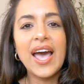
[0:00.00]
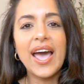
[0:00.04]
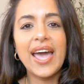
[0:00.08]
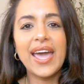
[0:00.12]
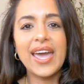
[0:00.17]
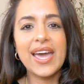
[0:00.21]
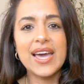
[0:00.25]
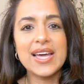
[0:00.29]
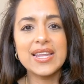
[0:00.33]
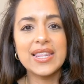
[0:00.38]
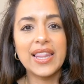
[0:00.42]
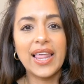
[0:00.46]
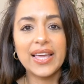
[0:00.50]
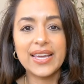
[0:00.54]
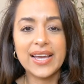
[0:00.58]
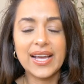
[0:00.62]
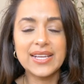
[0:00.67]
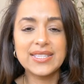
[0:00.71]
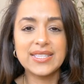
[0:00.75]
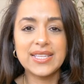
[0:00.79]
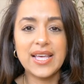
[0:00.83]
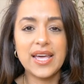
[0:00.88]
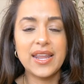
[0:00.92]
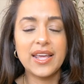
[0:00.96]
And like I
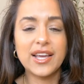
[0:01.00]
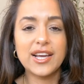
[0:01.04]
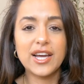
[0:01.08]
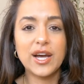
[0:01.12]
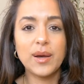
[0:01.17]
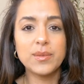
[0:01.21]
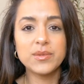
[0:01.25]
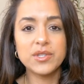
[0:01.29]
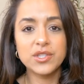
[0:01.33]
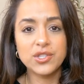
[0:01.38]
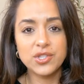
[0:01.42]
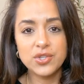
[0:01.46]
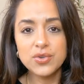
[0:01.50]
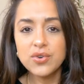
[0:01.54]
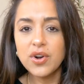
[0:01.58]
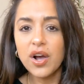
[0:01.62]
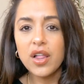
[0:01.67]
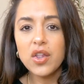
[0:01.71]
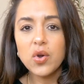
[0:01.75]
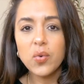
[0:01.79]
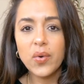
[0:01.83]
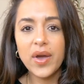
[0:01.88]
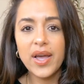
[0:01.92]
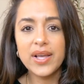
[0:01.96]
said, it comes in two
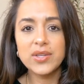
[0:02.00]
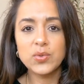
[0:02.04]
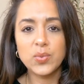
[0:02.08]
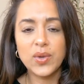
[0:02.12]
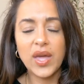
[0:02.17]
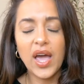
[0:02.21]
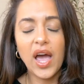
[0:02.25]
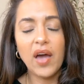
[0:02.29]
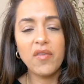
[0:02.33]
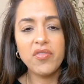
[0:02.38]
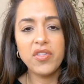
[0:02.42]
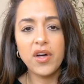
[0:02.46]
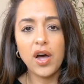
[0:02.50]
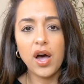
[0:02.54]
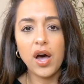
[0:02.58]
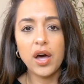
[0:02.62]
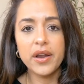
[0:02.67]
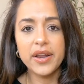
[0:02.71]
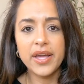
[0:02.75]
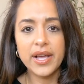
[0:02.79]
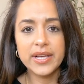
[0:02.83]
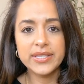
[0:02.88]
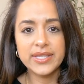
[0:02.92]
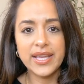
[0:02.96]
colorways. We have the
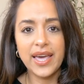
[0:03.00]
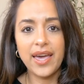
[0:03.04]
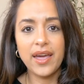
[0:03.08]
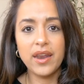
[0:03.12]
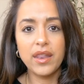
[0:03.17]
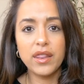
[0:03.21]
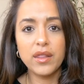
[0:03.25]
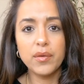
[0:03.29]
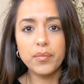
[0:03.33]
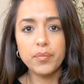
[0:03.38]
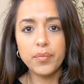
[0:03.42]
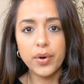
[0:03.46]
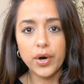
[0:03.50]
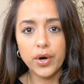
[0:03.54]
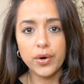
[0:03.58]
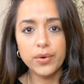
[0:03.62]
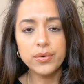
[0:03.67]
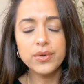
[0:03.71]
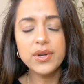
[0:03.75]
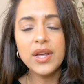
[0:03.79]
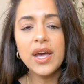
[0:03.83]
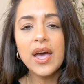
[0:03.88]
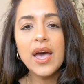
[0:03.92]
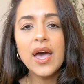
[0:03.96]
onyx and the
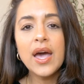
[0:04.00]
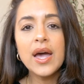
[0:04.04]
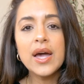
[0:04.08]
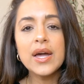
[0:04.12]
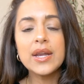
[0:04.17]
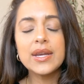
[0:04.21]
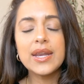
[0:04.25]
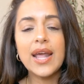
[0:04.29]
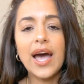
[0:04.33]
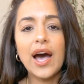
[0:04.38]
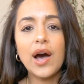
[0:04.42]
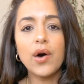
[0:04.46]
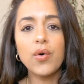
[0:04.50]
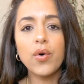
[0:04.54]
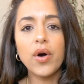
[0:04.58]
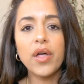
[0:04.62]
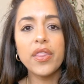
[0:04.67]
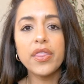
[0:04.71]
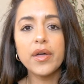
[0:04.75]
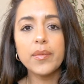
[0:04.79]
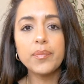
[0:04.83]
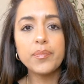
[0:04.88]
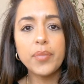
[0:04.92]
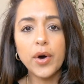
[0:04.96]
bone. Now
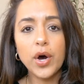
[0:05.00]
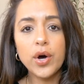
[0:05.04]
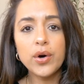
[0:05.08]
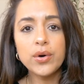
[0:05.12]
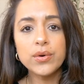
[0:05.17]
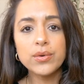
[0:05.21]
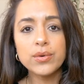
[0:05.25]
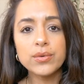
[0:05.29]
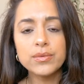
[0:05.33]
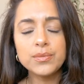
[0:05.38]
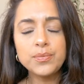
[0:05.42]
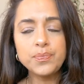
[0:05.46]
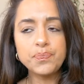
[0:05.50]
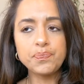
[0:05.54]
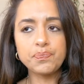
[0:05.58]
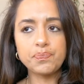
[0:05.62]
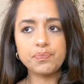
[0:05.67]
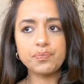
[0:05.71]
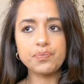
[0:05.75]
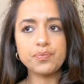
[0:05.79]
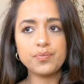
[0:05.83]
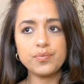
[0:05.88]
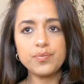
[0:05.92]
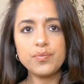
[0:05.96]
the bone
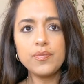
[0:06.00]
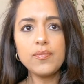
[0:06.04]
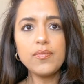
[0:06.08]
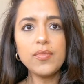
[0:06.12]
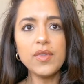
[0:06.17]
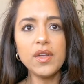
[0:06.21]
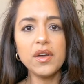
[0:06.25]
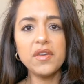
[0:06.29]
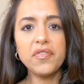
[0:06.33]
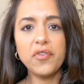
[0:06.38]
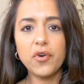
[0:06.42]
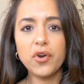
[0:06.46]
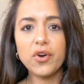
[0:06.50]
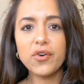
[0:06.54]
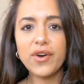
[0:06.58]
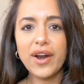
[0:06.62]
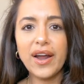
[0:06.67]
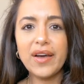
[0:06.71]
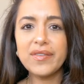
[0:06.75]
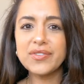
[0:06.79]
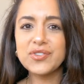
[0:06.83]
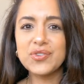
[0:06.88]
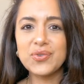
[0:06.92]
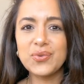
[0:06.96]

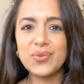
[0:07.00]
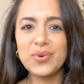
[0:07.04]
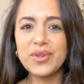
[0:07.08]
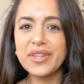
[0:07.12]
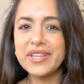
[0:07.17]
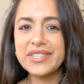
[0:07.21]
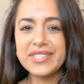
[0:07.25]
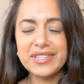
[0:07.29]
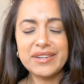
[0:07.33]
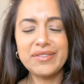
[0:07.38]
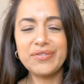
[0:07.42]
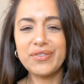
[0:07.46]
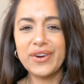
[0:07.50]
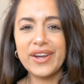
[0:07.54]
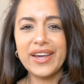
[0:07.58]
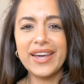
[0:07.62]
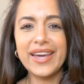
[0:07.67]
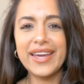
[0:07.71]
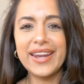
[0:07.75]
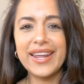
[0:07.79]
photographs really different.